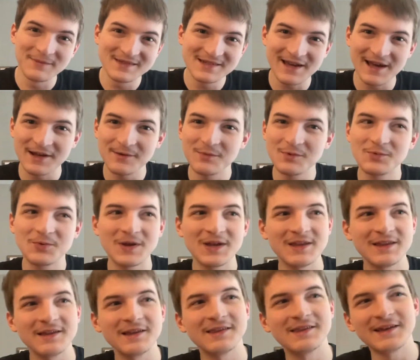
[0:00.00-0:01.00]
It's kind of
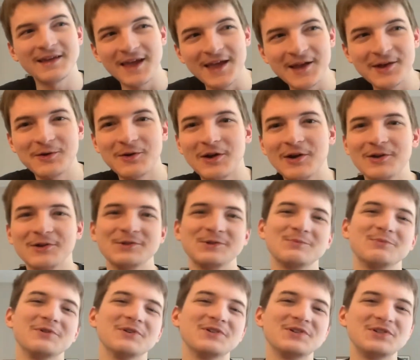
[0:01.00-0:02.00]
between the Kane Chronicles
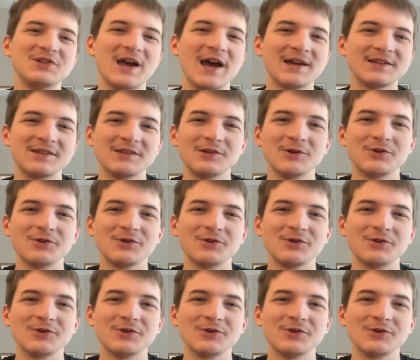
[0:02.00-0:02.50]
and Percy Jackson.